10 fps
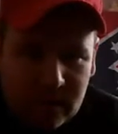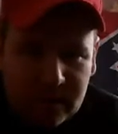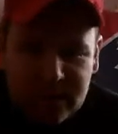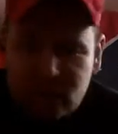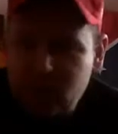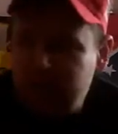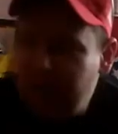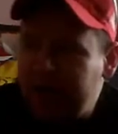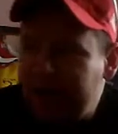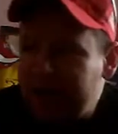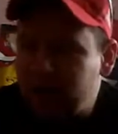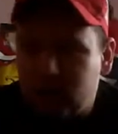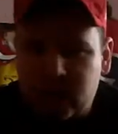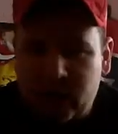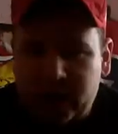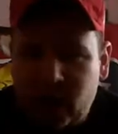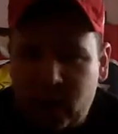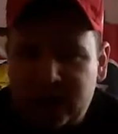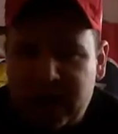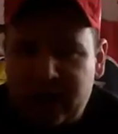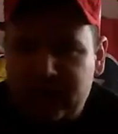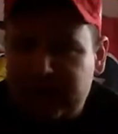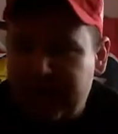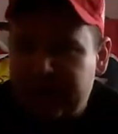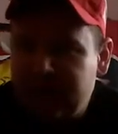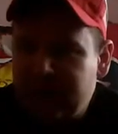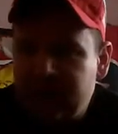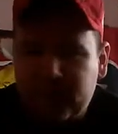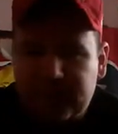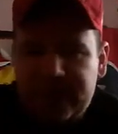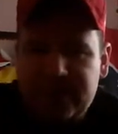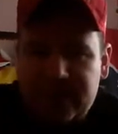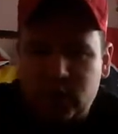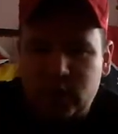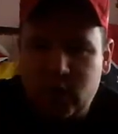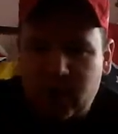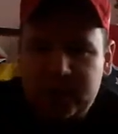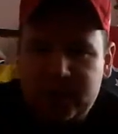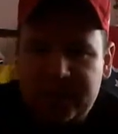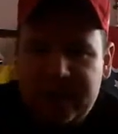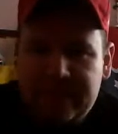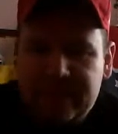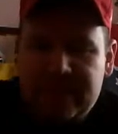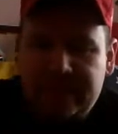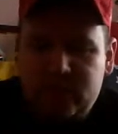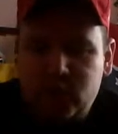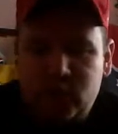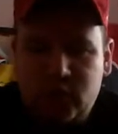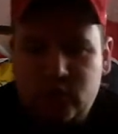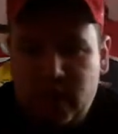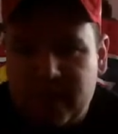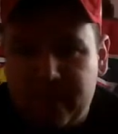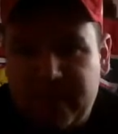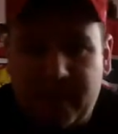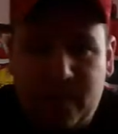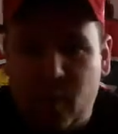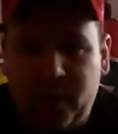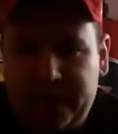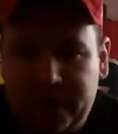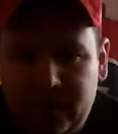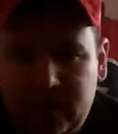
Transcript: These two fucking assholes want to go inside of a damn police station, armed to the damn teeth, just to try to make a point.